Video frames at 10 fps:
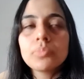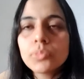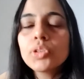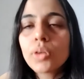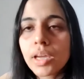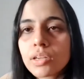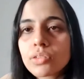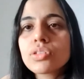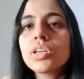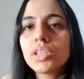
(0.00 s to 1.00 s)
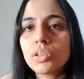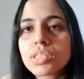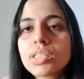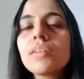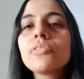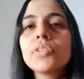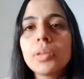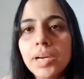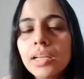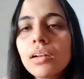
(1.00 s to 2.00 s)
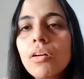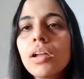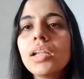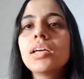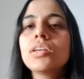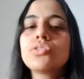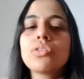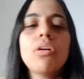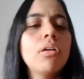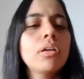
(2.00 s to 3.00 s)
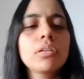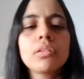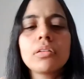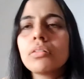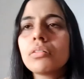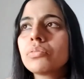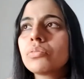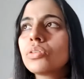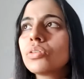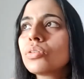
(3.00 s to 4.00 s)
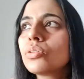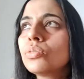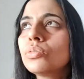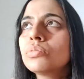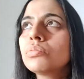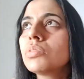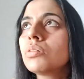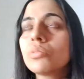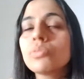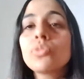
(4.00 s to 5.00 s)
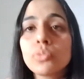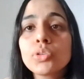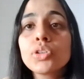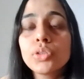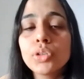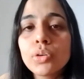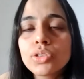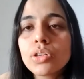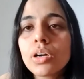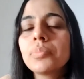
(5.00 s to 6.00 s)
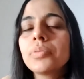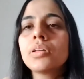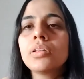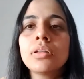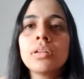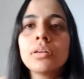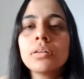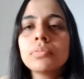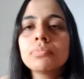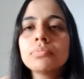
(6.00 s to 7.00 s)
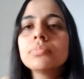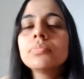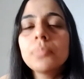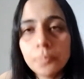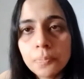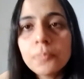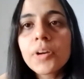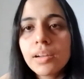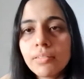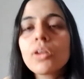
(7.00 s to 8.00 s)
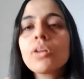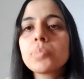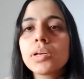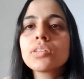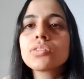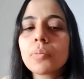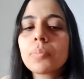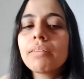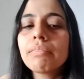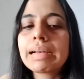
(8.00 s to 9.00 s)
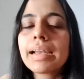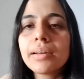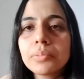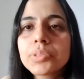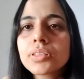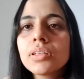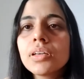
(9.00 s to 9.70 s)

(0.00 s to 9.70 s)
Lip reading: you can associate yourself with the medical college, or do do your job in the private hospitals or private labs.